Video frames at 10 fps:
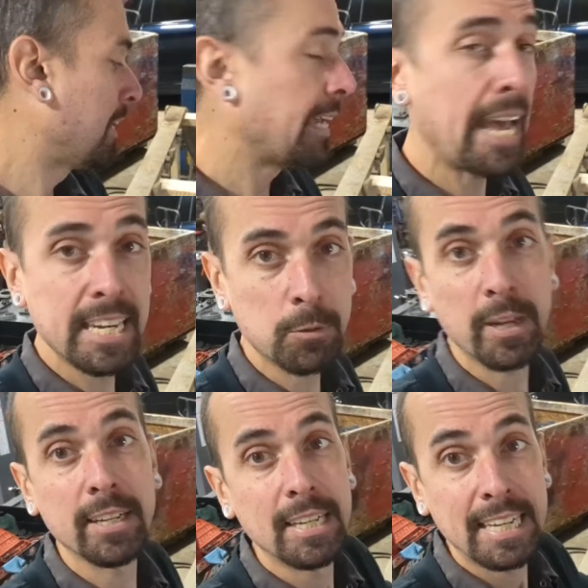
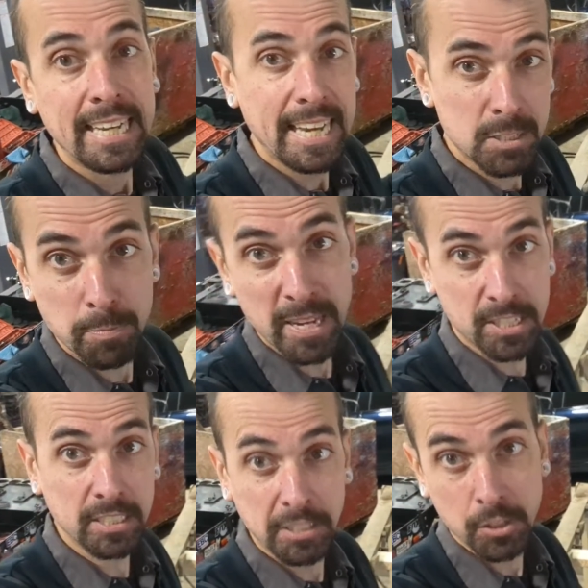Anyway, it's
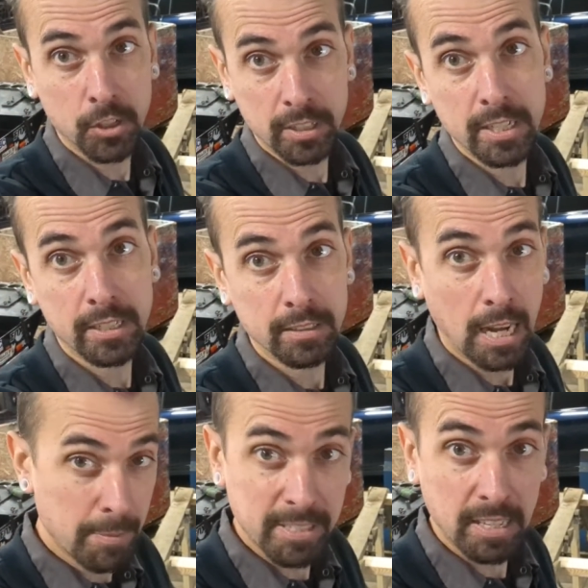basically turnkey. I
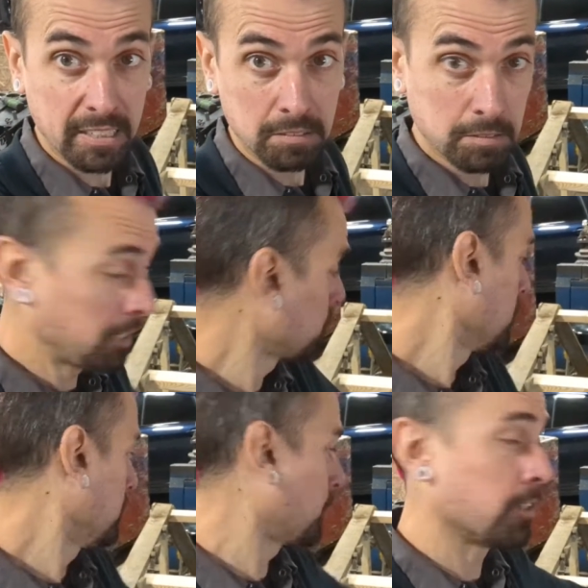mean, like literally
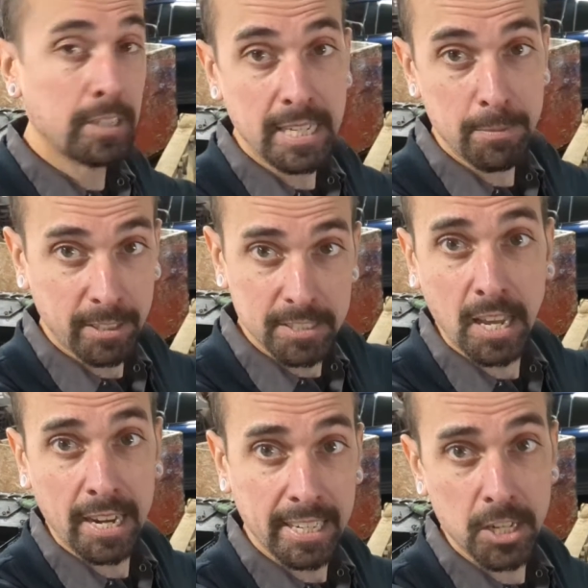turnkey, because it's
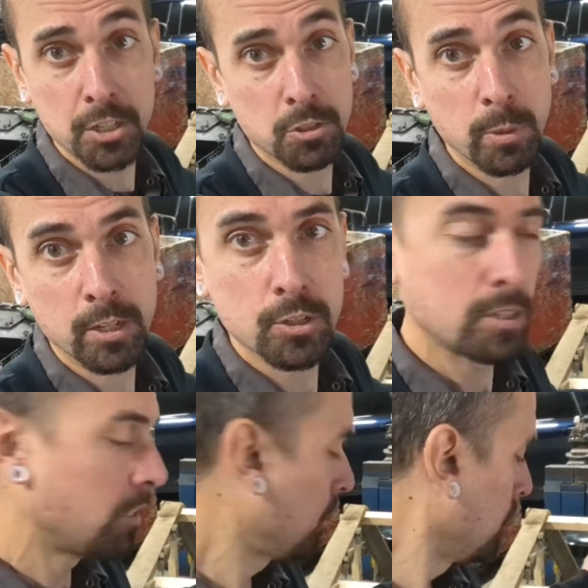got an ignition switch.
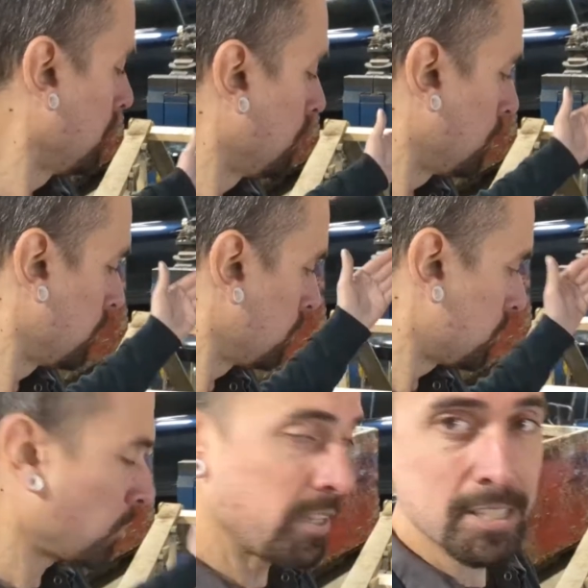
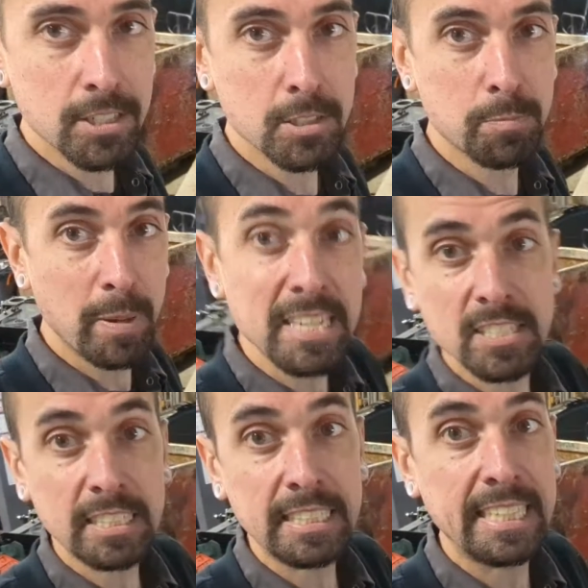So this is
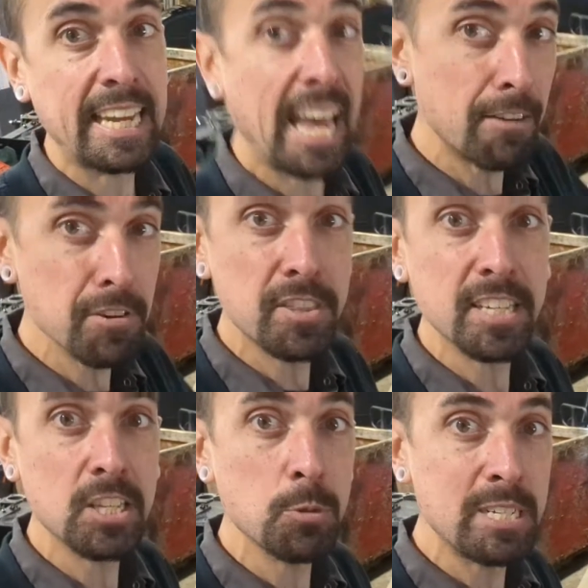basically everything
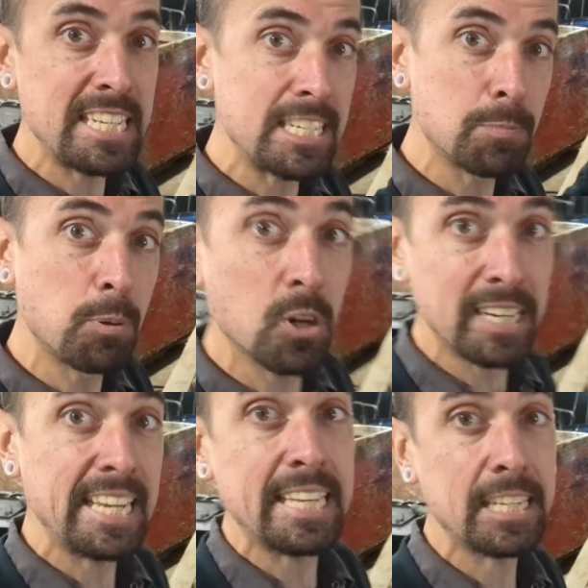you would need to put
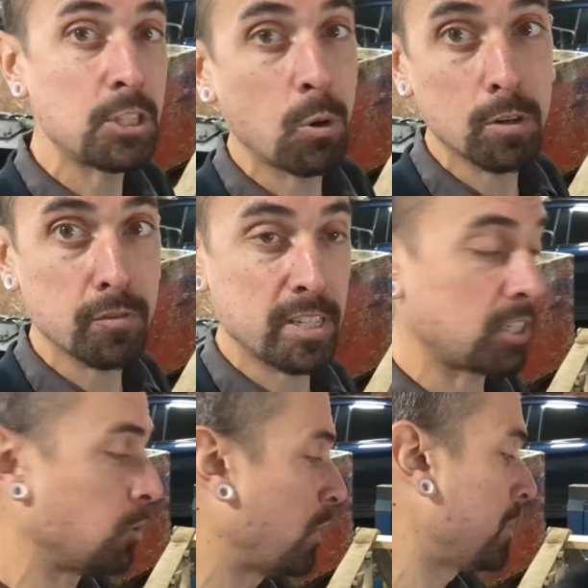in a donor
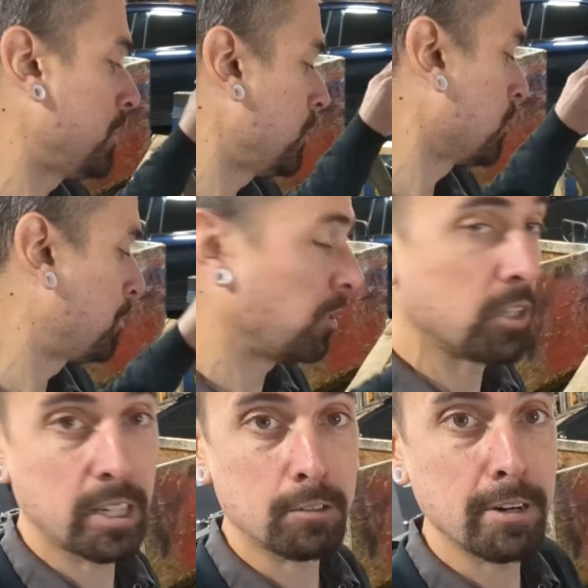vehicle, whether you're
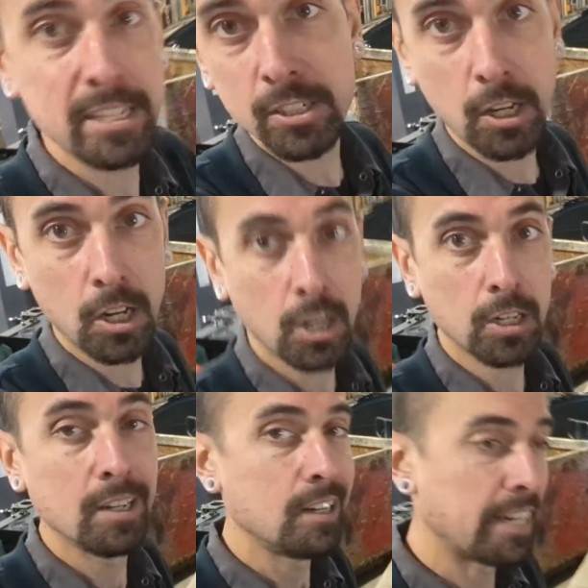building a race car,
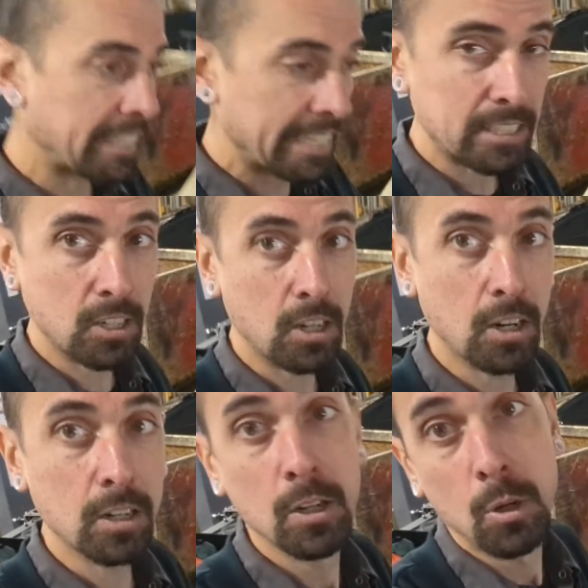a kit
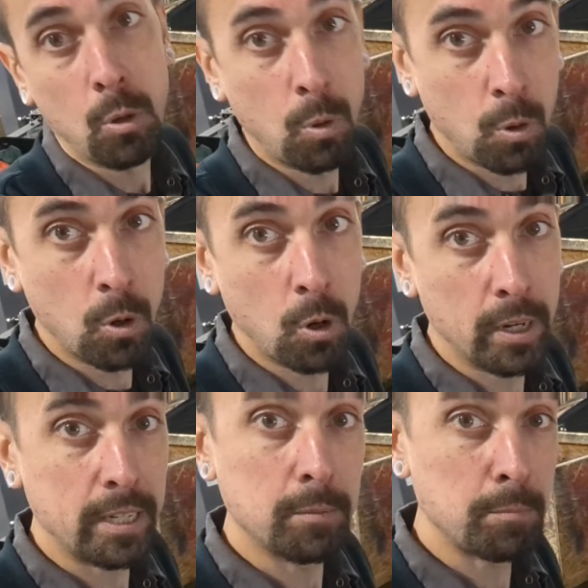car, or
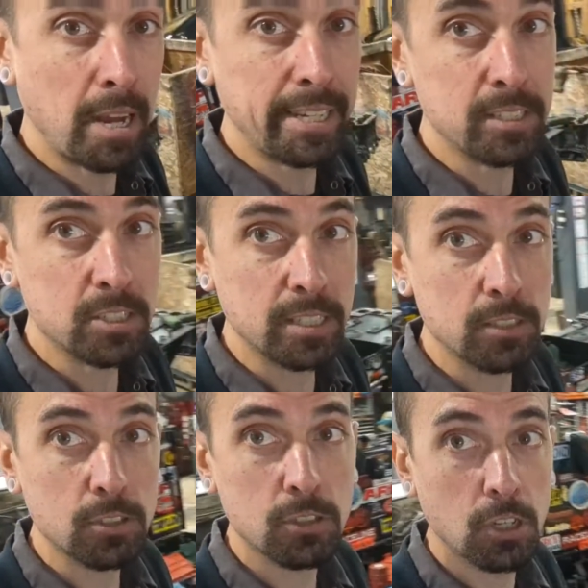in my
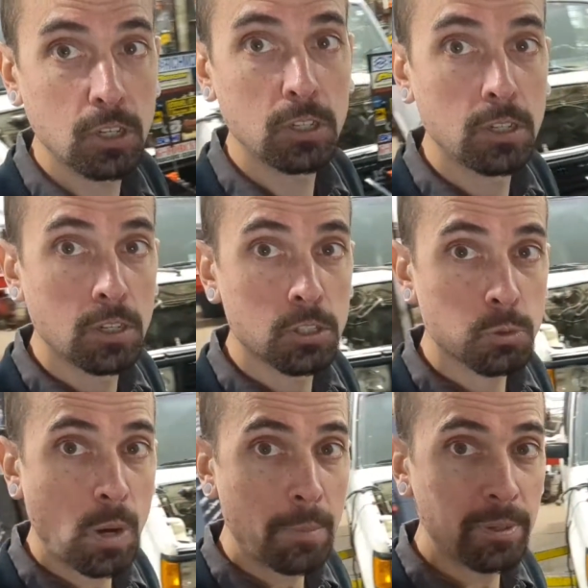instance,
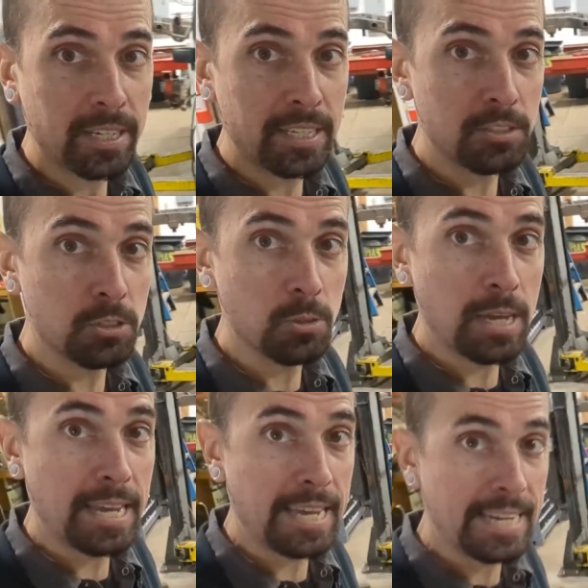swapping it into
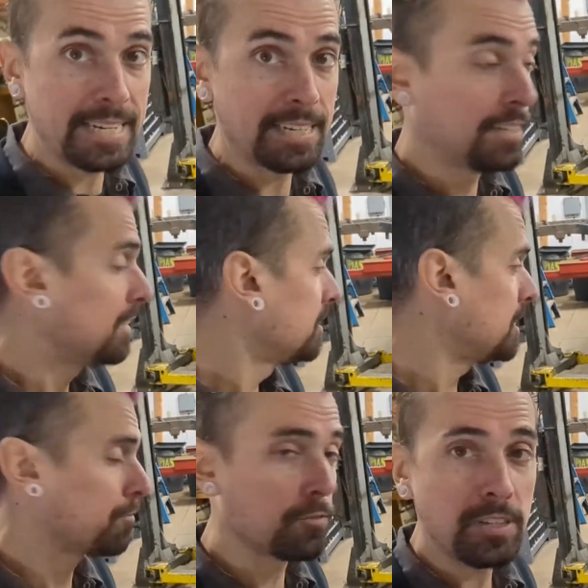a
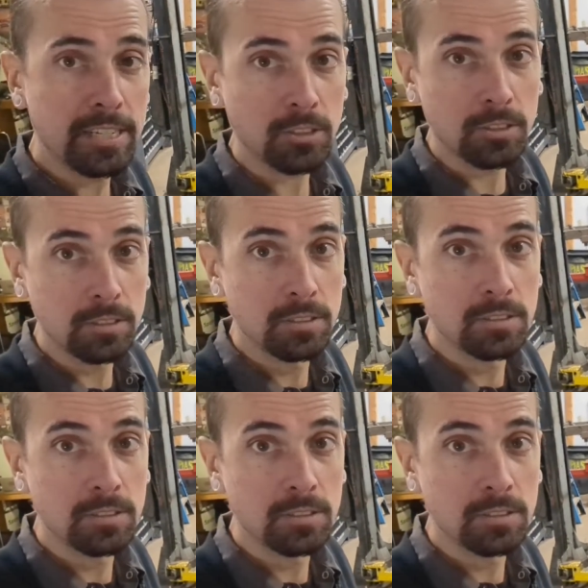different vehicle.